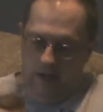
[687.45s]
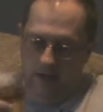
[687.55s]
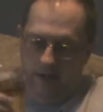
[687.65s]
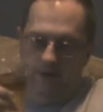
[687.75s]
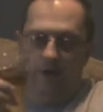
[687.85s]

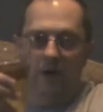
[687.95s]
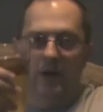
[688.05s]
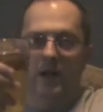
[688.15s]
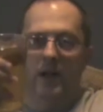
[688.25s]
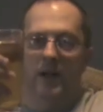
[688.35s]

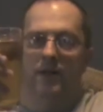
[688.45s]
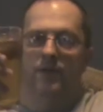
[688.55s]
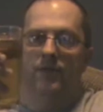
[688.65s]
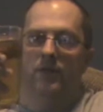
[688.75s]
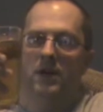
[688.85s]
Enjoying a
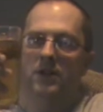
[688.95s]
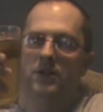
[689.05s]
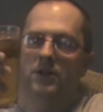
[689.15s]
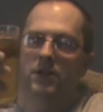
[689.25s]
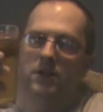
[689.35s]

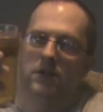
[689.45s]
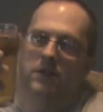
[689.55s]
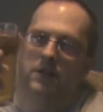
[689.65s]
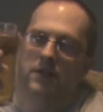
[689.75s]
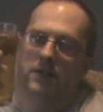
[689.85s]
fresh
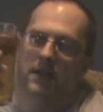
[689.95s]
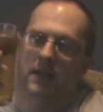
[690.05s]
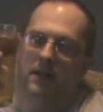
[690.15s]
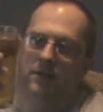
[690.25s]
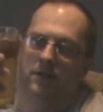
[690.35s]

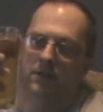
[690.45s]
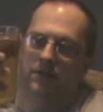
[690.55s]
16-ounce